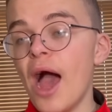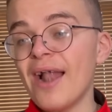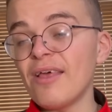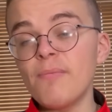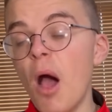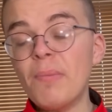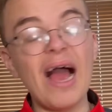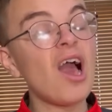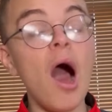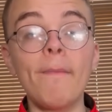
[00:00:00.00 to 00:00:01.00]
And at the moment, I
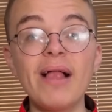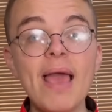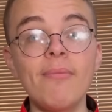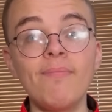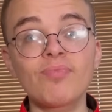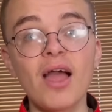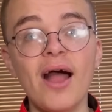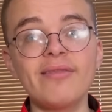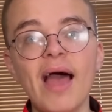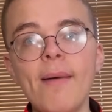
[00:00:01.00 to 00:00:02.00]
can't blame him.
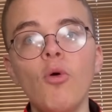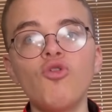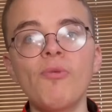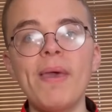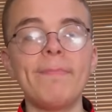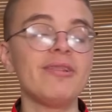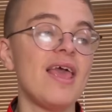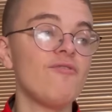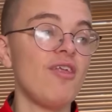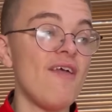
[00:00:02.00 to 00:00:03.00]
And I'm always a big
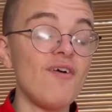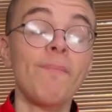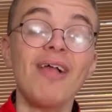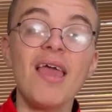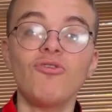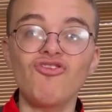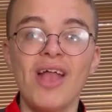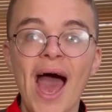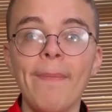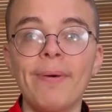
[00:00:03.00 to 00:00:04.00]
believer if a player isn't
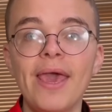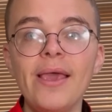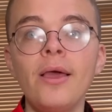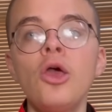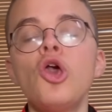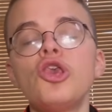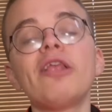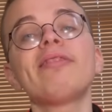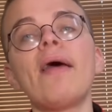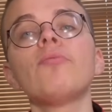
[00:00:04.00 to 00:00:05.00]
happy, you
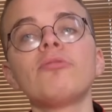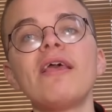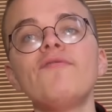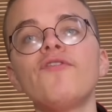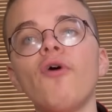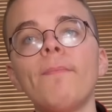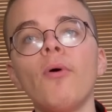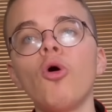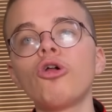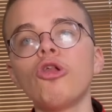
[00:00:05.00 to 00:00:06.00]
let them leave the
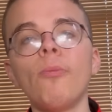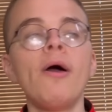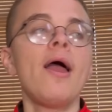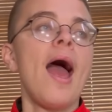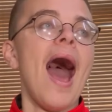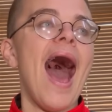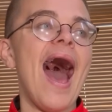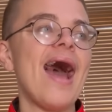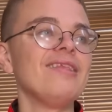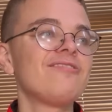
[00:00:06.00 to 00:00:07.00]
football club.
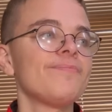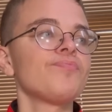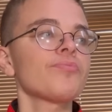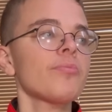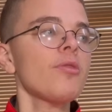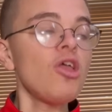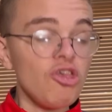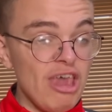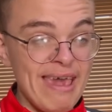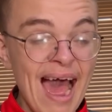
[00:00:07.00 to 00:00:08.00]
And
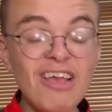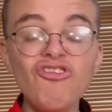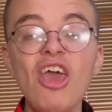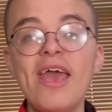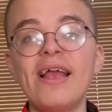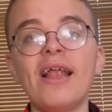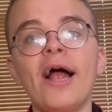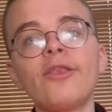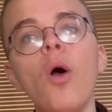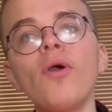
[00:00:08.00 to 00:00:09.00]
you cash in, and I
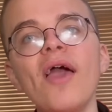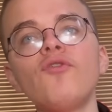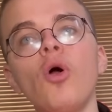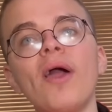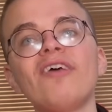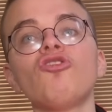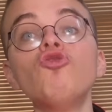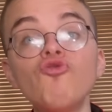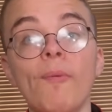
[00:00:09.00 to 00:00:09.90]
don't care we don't get as a good